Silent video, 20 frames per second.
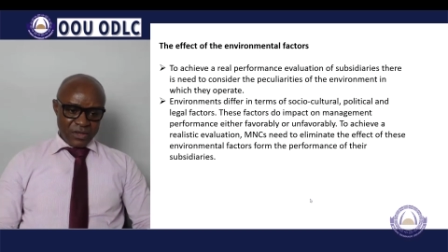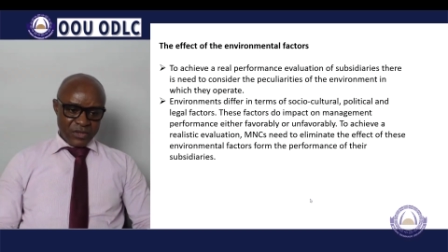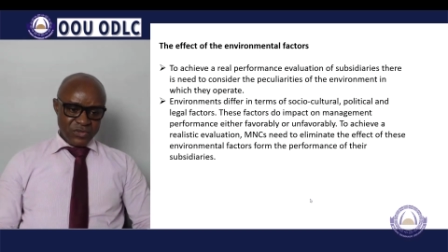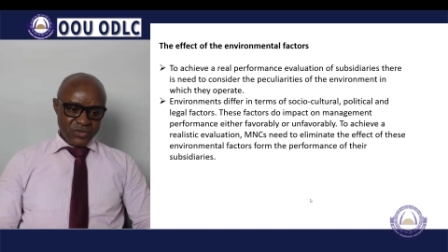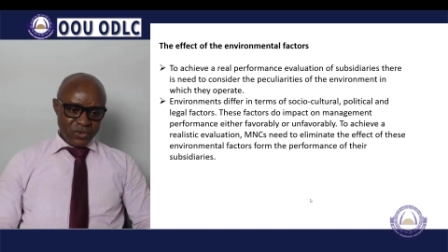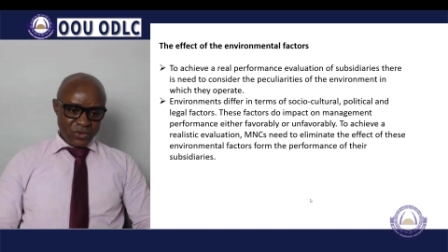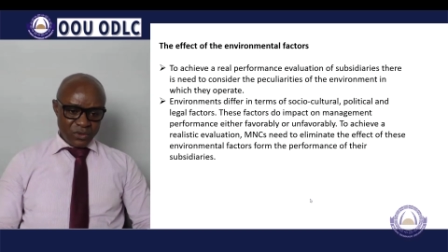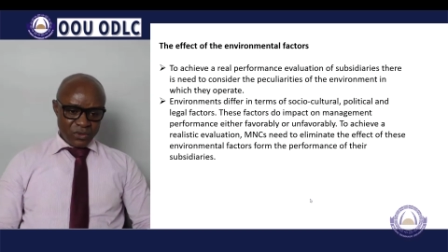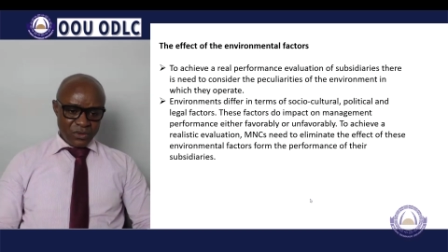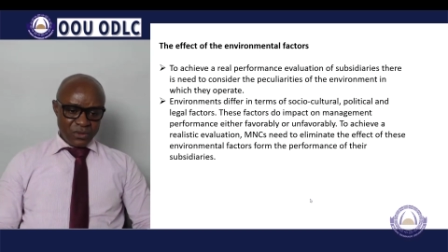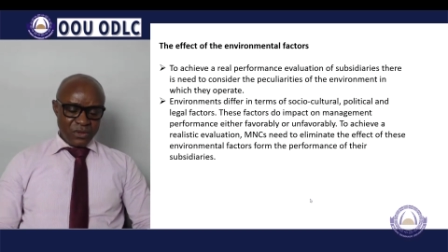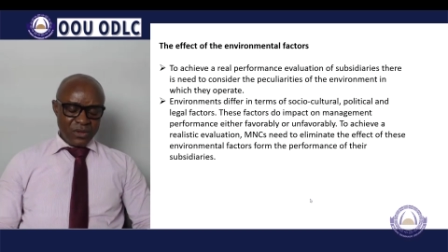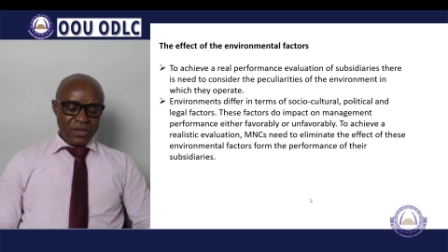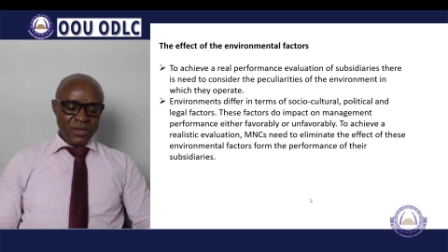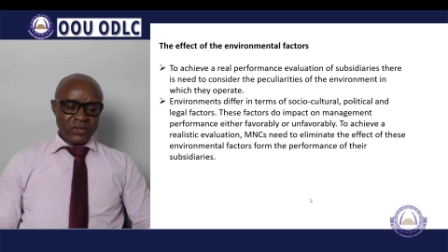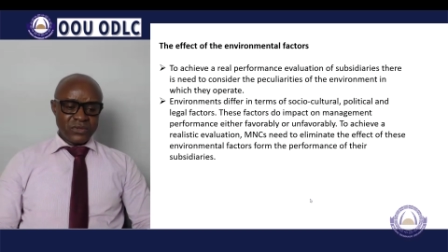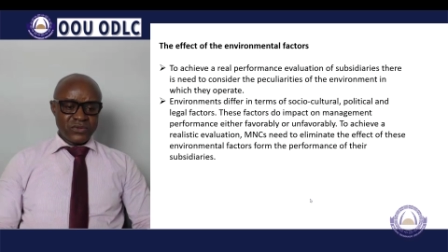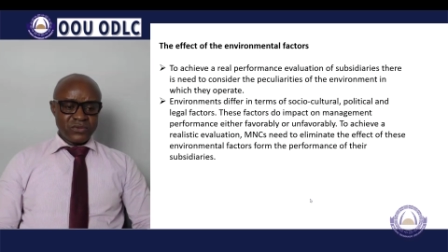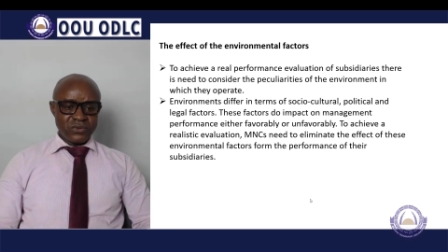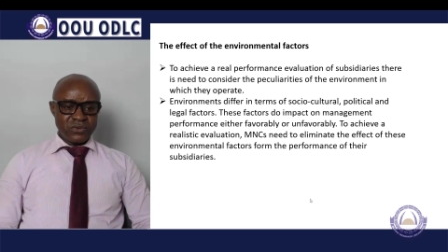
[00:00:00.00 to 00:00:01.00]
So
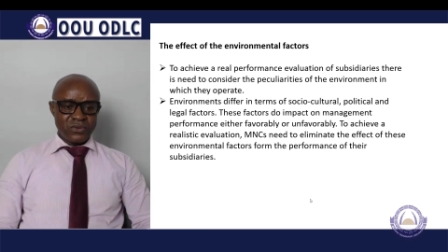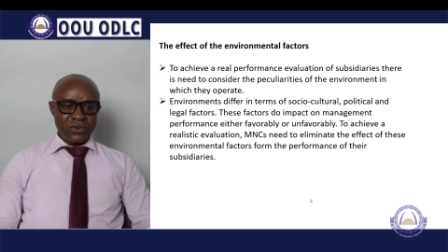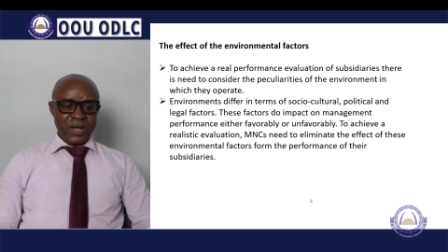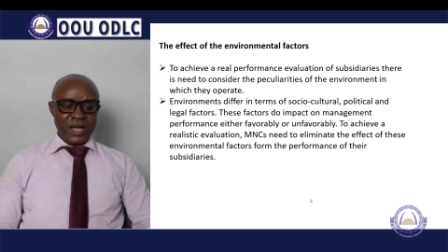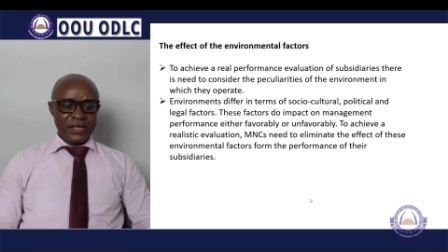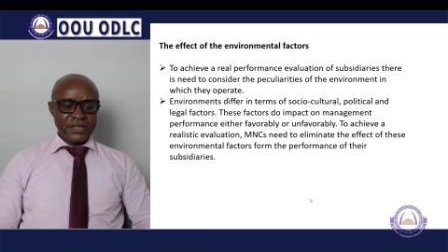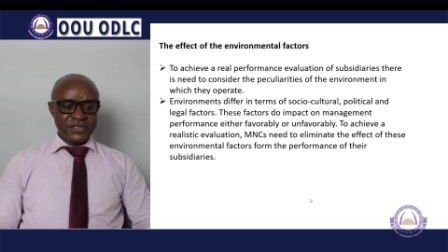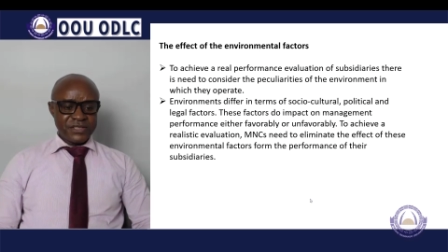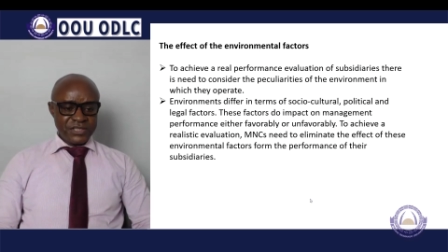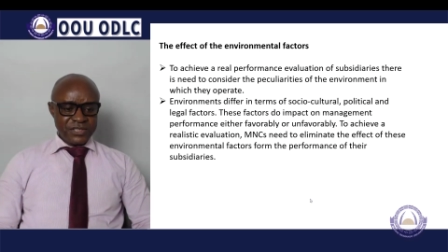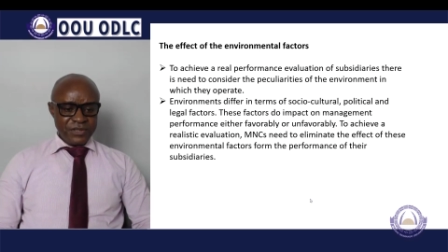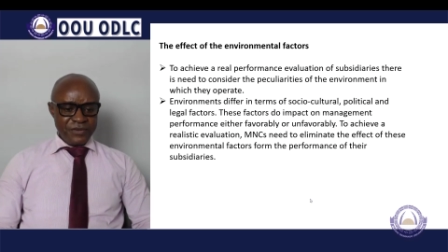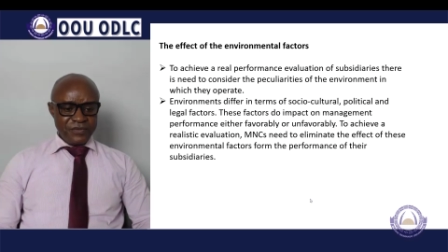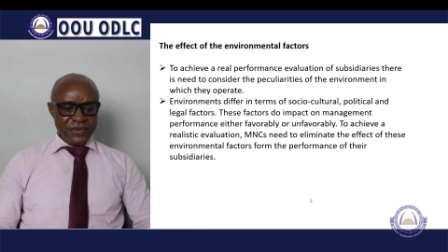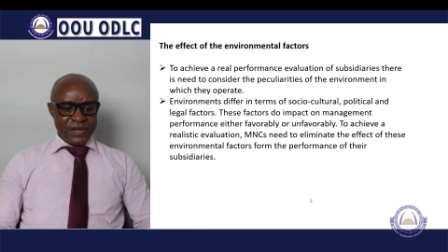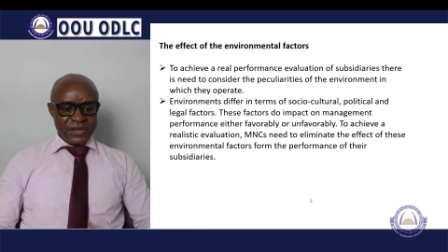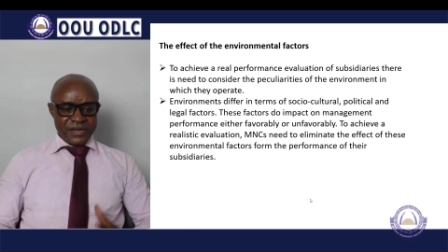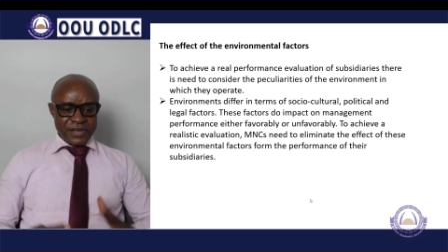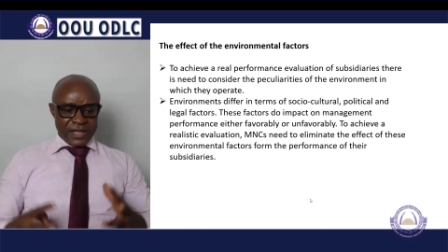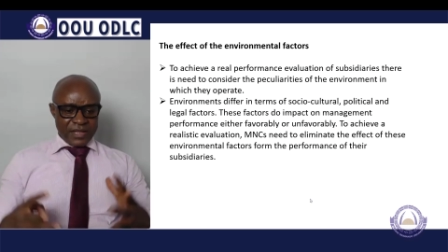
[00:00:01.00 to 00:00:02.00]
to achieve
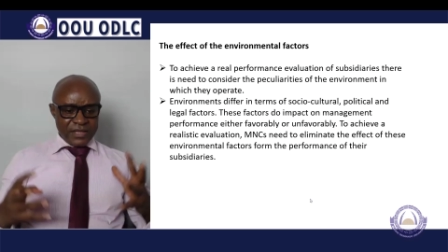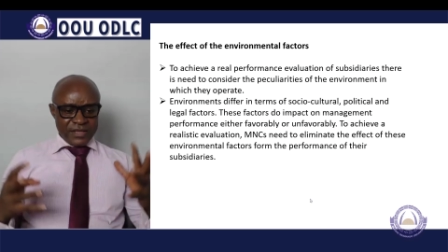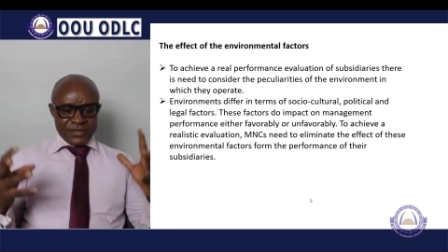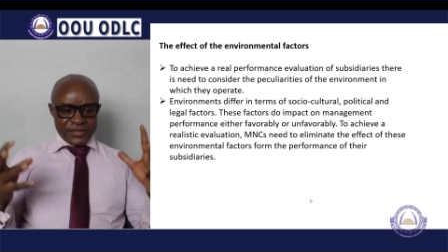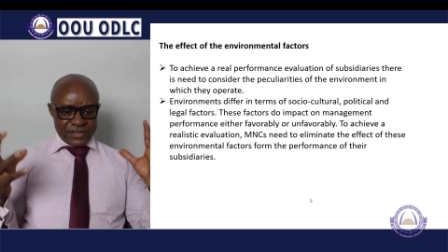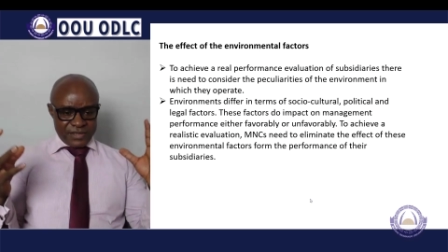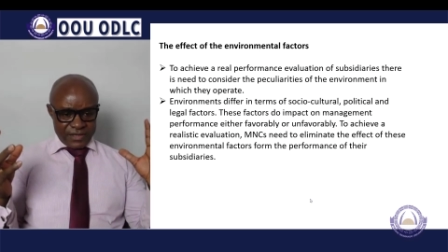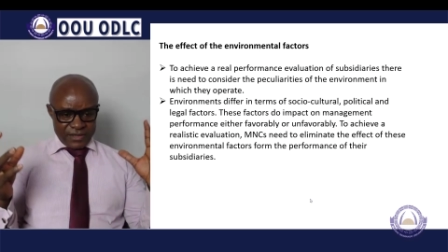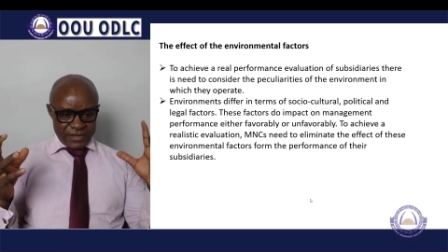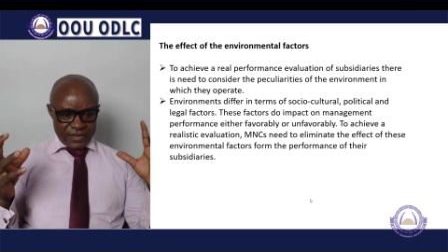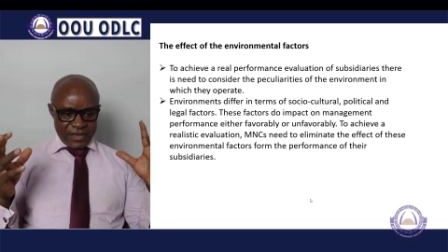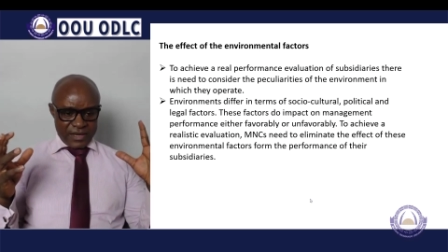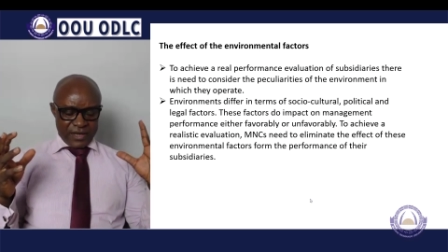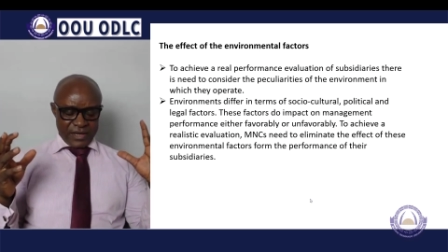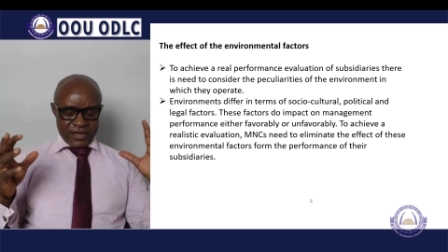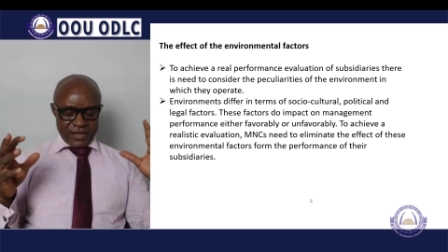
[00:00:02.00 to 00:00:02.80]
a realistic